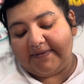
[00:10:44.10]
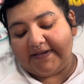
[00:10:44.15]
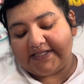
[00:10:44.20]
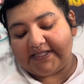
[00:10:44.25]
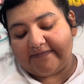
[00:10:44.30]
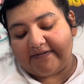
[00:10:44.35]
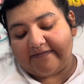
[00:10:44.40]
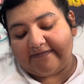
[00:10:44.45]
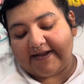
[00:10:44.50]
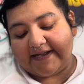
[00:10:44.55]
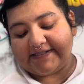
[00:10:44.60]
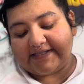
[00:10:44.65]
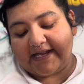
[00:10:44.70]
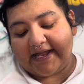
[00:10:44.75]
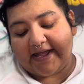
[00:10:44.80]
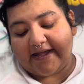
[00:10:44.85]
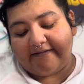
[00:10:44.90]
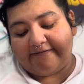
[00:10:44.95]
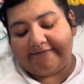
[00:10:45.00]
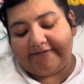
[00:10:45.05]
of advice I
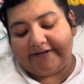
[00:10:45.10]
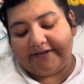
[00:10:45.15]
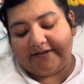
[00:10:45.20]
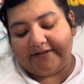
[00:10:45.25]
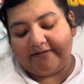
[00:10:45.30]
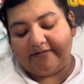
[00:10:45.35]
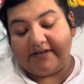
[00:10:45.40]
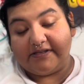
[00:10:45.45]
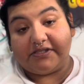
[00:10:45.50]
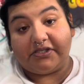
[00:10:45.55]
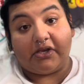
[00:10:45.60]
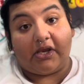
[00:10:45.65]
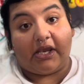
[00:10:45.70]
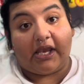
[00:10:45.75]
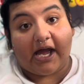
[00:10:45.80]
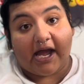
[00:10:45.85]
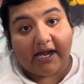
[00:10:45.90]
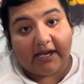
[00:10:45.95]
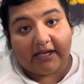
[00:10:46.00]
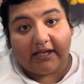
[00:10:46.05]
have for you is to
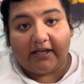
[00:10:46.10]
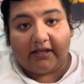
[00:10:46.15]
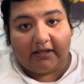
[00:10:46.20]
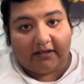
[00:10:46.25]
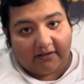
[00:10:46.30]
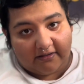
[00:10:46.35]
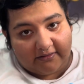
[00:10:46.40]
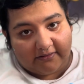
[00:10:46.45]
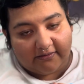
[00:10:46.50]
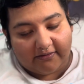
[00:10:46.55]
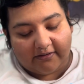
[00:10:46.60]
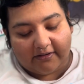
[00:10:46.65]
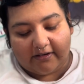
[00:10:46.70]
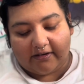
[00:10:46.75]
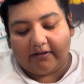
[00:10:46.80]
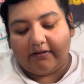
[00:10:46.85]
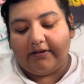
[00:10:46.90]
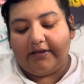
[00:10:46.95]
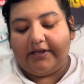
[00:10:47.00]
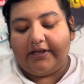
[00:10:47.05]
lock your
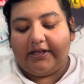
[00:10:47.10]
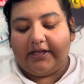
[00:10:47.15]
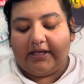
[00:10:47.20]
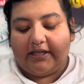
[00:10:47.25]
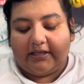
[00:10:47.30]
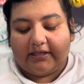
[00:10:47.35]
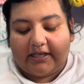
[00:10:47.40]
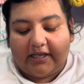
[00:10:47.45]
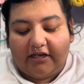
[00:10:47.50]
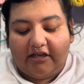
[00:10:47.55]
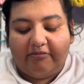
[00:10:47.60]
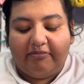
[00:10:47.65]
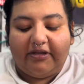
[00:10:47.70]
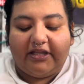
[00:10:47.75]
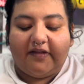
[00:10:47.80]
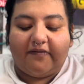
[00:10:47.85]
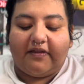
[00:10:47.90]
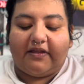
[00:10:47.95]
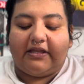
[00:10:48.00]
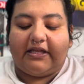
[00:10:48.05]
door. Can you
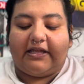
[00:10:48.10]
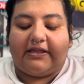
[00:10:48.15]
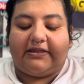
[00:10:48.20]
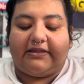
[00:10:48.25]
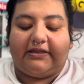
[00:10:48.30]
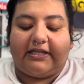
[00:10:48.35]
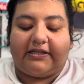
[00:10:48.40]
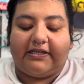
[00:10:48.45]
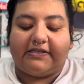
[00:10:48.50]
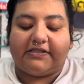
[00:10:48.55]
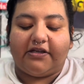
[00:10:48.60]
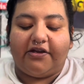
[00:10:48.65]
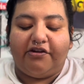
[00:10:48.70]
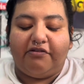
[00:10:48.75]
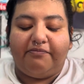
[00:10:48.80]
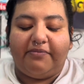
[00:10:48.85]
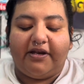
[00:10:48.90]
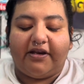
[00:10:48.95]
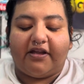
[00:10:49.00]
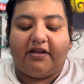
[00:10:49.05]
believe that this could
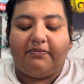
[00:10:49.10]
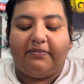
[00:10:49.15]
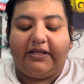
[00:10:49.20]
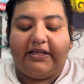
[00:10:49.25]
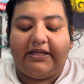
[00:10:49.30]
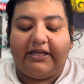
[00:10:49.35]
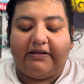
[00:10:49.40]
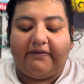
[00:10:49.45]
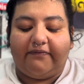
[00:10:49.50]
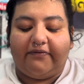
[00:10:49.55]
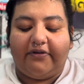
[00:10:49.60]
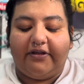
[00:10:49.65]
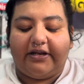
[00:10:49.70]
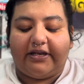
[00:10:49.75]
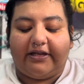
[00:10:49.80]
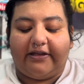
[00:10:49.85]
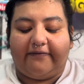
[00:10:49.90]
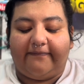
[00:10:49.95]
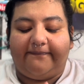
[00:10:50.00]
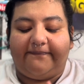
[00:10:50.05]
have been completely
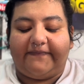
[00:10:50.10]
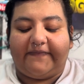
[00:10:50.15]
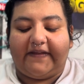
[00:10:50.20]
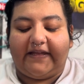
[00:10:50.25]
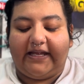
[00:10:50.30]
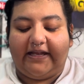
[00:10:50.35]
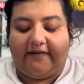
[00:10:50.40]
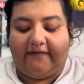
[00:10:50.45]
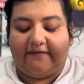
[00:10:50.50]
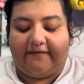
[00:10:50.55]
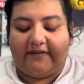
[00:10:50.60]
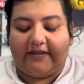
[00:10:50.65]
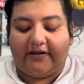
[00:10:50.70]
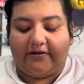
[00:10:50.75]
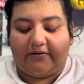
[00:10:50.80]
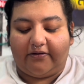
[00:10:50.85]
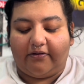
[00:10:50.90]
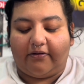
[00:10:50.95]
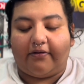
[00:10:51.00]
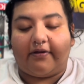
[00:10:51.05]
avoided if their
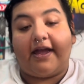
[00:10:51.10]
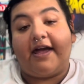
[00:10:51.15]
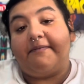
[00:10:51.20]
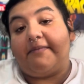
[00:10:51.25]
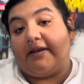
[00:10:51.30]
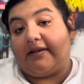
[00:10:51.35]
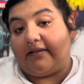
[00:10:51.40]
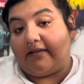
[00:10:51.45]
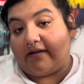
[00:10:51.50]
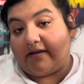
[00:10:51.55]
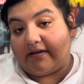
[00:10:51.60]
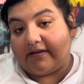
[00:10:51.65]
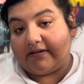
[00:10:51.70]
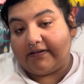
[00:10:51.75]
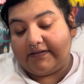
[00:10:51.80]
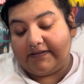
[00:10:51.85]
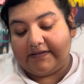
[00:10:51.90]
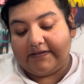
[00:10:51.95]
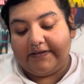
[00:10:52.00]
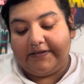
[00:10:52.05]
door had been
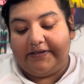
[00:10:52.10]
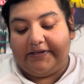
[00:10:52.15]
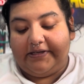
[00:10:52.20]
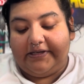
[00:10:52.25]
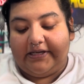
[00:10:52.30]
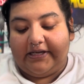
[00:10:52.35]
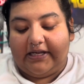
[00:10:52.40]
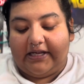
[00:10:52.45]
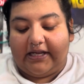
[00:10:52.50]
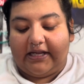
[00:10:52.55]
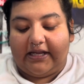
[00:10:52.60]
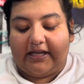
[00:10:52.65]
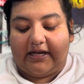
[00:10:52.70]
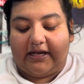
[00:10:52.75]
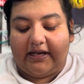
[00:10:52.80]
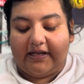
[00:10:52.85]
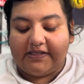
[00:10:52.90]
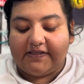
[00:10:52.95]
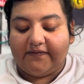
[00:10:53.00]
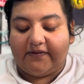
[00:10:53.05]
locked? And
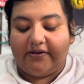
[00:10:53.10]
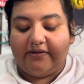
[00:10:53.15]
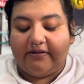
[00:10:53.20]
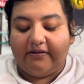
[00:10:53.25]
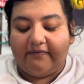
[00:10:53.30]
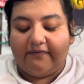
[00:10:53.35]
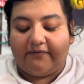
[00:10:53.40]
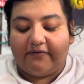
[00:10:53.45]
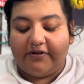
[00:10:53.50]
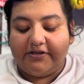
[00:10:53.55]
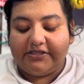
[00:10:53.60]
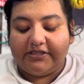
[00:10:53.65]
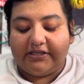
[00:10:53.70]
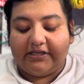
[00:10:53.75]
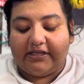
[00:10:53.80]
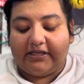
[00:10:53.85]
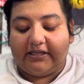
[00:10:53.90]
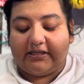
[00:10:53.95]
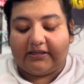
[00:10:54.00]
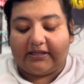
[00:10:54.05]
it's very
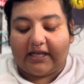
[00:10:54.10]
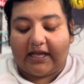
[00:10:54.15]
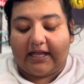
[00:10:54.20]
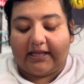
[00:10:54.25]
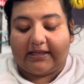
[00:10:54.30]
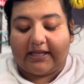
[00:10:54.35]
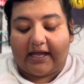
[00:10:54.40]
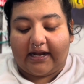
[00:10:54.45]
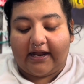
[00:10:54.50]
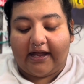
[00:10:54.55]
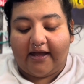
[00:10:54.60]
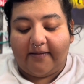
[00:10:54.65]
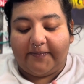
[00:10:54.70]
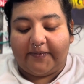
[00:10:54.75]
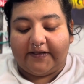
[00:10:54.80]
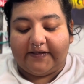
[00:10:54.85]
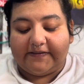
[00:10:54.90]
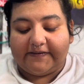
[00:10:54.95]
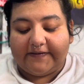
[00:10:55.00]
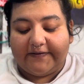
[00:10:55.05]
unfortunate that that
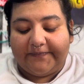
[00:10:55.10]
happened.